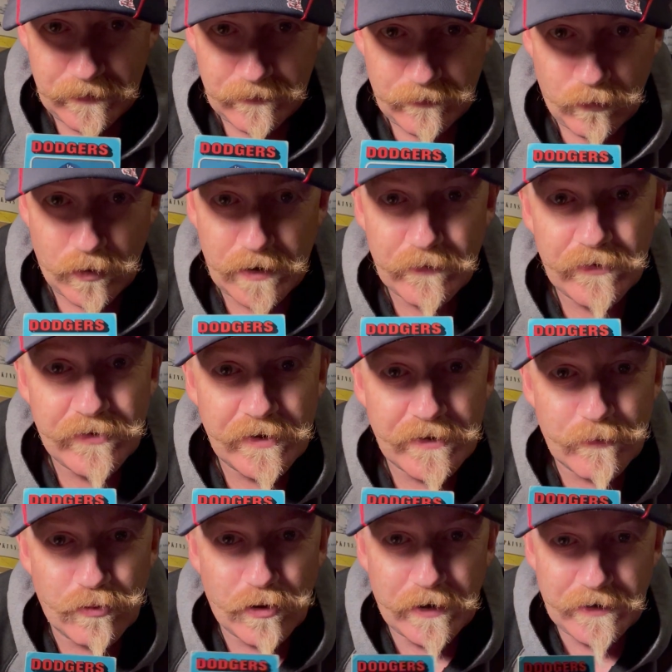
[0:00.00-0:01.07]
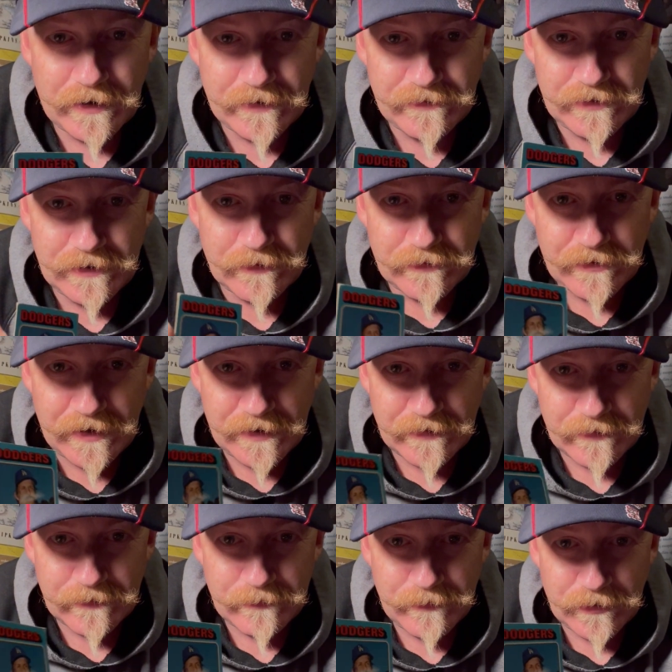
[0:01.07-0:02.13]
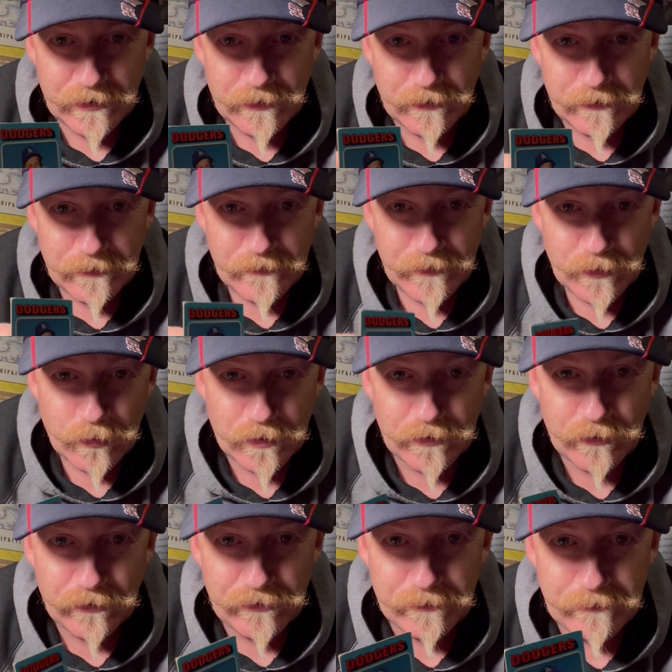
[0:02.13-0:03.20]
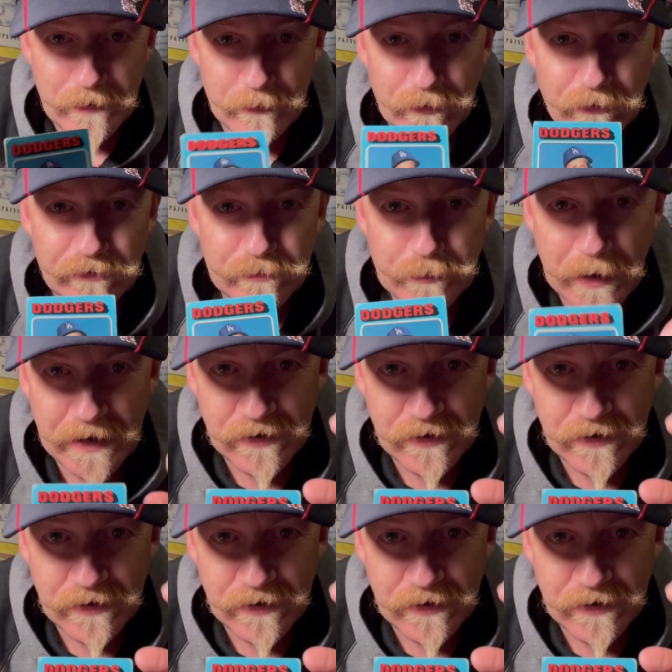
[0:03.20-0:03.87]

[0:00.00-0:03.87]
one of us had the bright idea of taking one of those, remember those pink